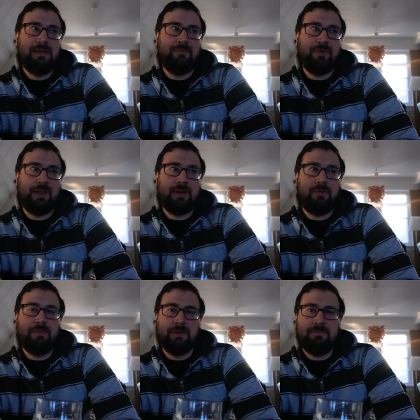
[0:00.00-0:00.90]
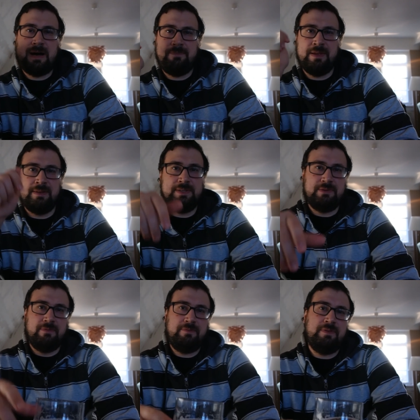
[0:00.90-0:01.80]
I'm really hoping to pop
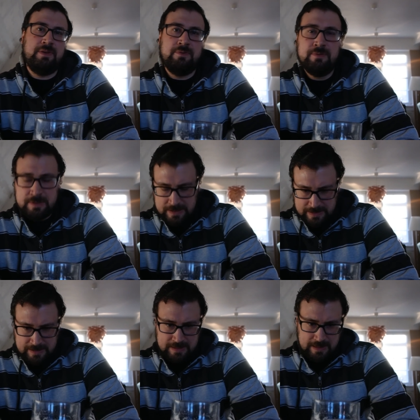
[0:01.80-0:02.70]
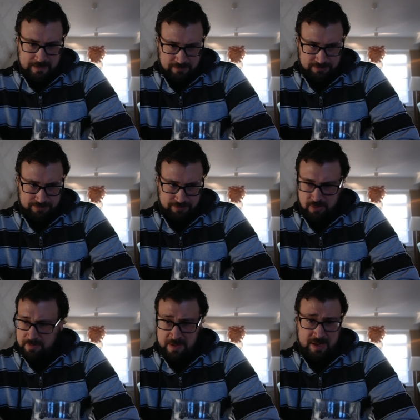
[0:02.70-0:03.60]
into a few
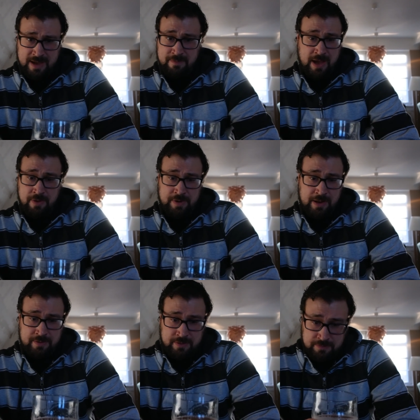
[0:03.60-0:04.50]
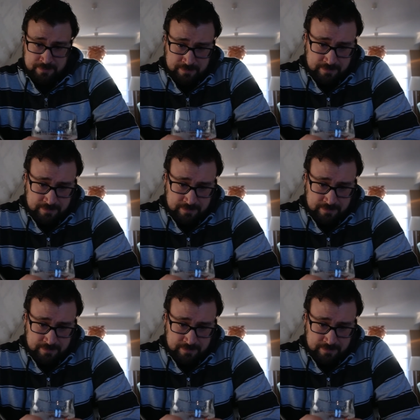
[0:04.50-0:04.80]
or maybe have my own, I don't know.